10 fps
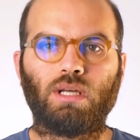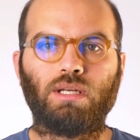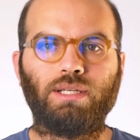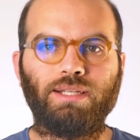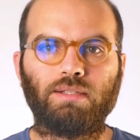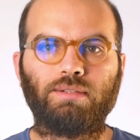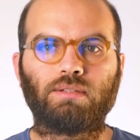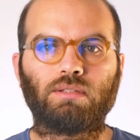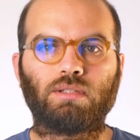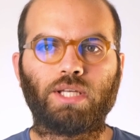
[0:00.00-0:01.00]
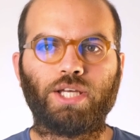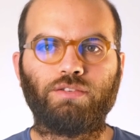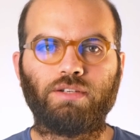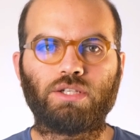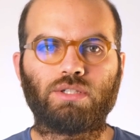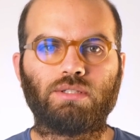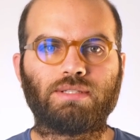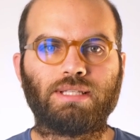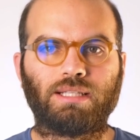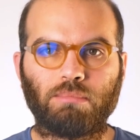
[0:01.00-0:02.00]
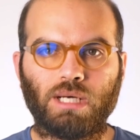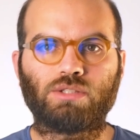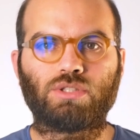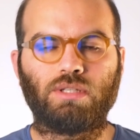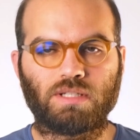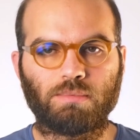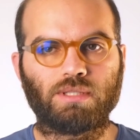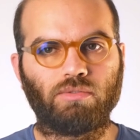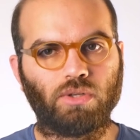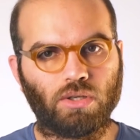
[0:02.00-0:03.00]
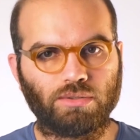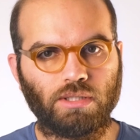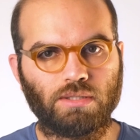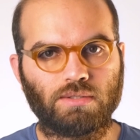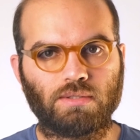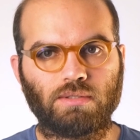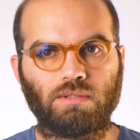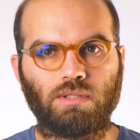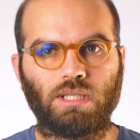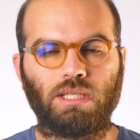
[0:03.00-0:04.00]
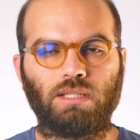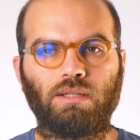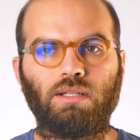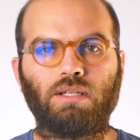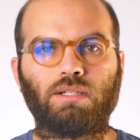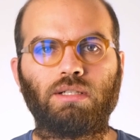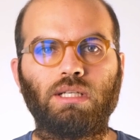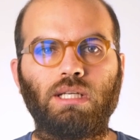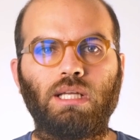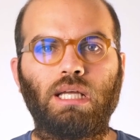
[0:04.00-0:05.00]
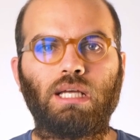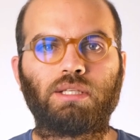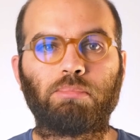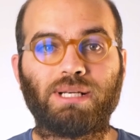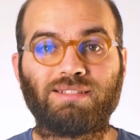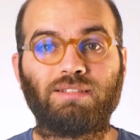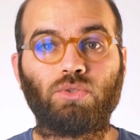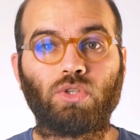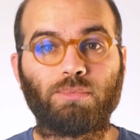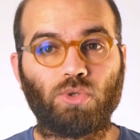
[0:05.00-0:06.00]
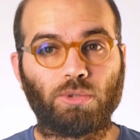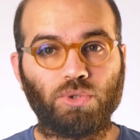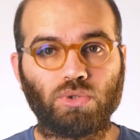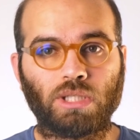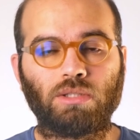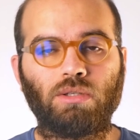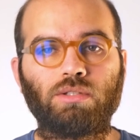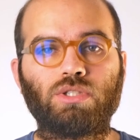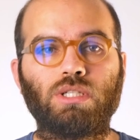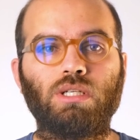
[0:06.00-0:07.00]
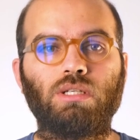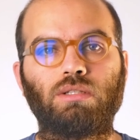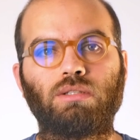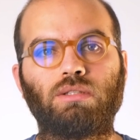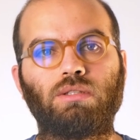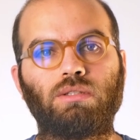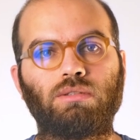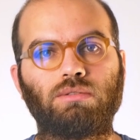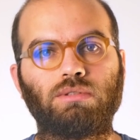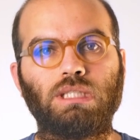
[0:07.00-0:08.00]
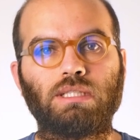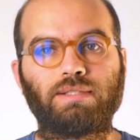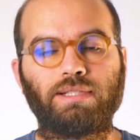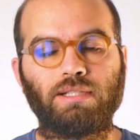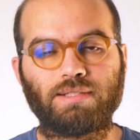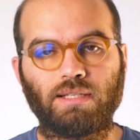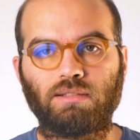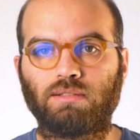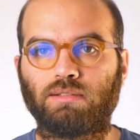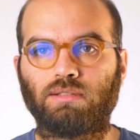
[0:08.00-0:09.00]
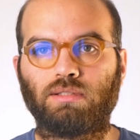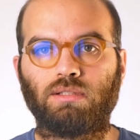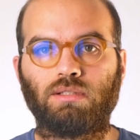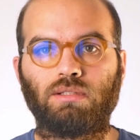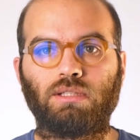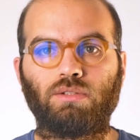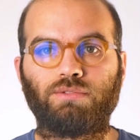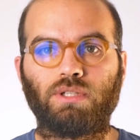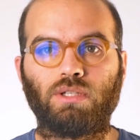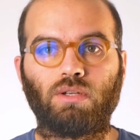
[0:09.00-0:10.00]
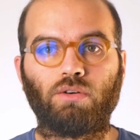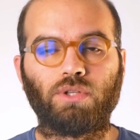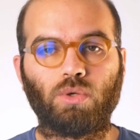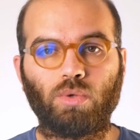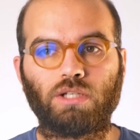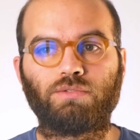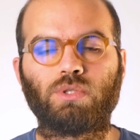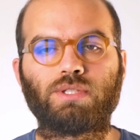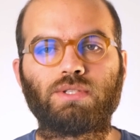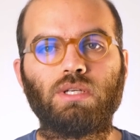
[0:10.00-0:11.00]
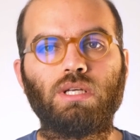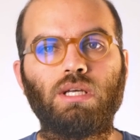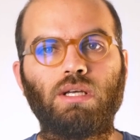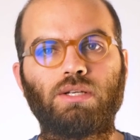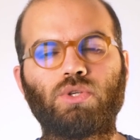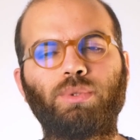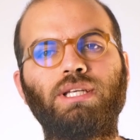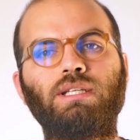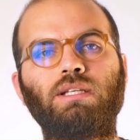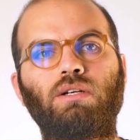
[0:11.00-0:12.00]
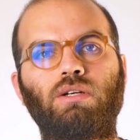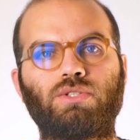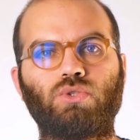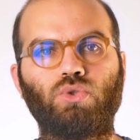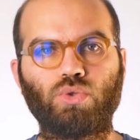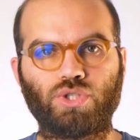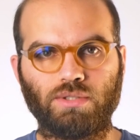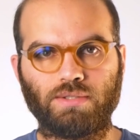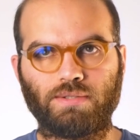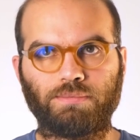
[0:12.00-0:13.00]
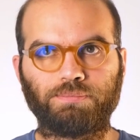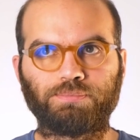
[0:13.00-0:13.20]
need innovations that match their specific contexts and their capacity to absorb new technology, the skill set of their workforce. And so what they need are solutions